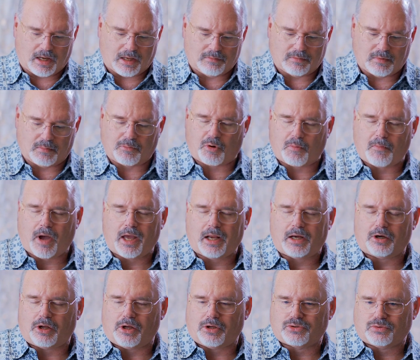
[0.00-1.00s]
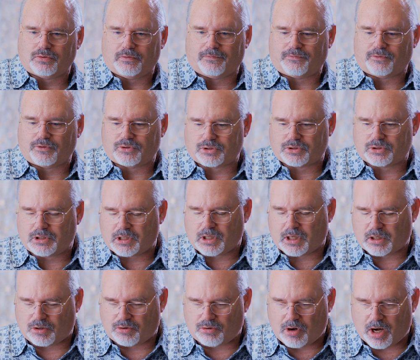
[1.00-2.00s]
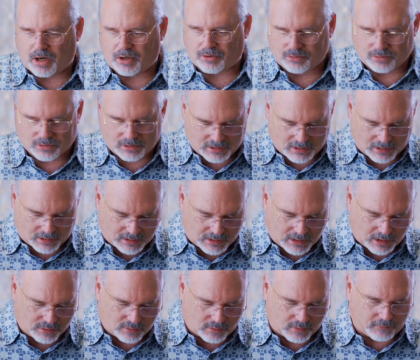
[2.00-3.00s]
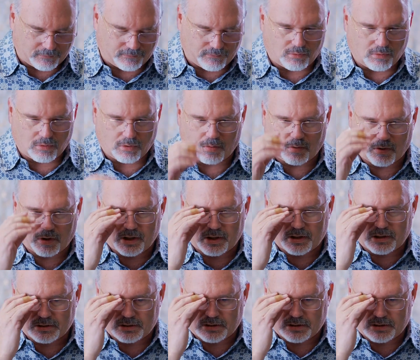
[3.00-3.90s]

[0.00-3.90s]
I'm reminded also of 1 Chronicles 16:34, where it